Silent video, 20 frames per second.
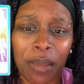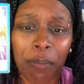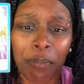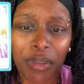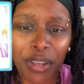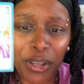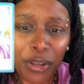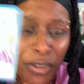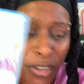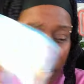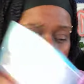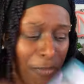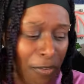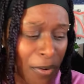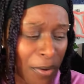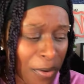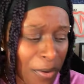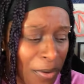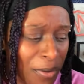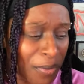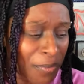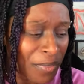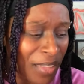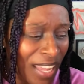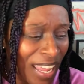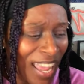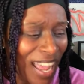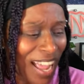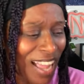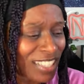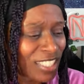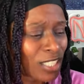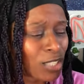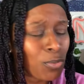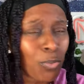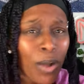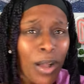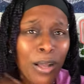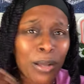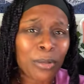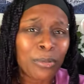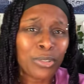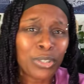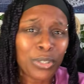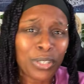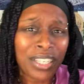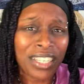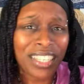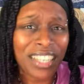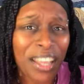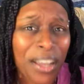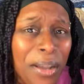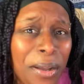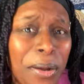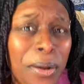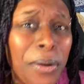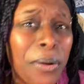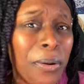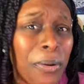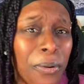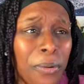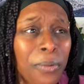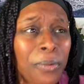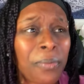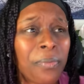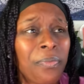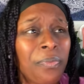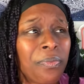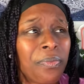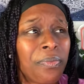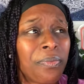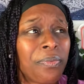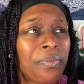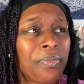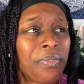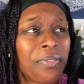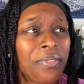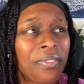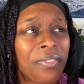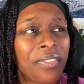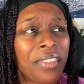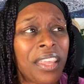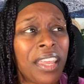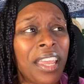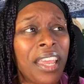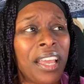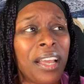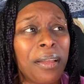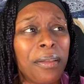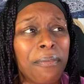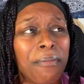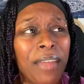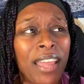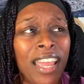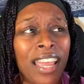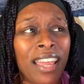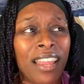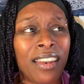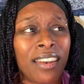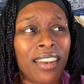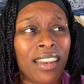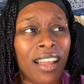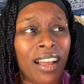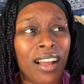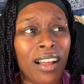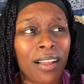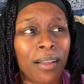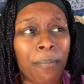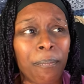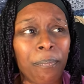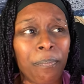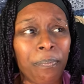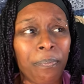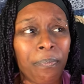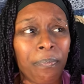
Beautiful. I just want you to know. Man, um,